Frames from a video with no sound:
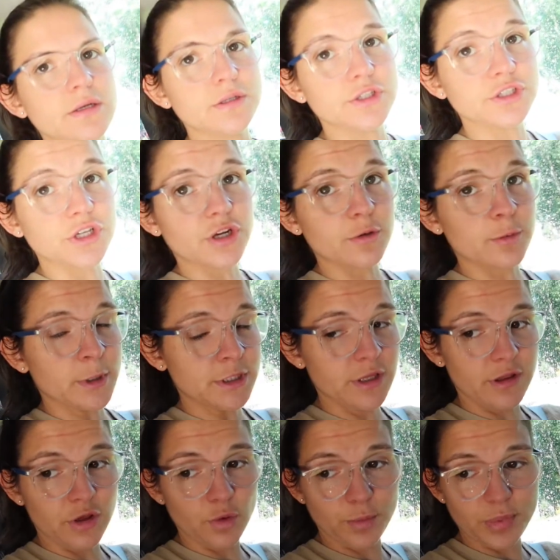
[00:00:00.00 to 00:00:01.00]
Just gonna run to
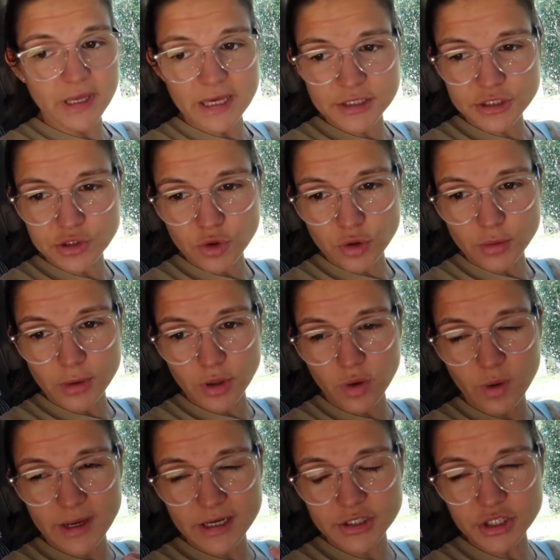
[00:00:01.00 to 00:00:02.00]
the UPS store real
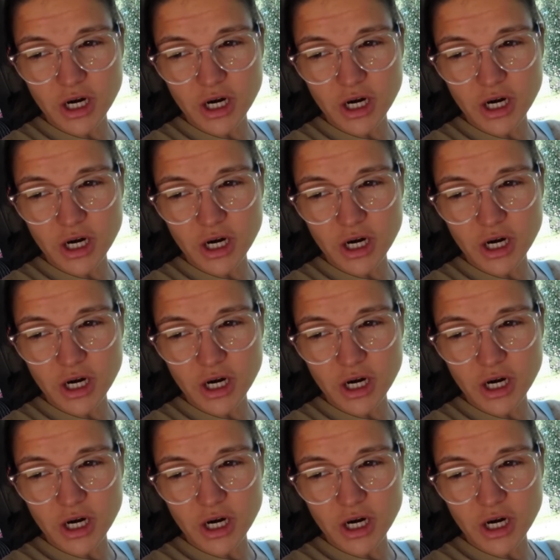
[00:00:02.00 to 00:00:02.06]
quick,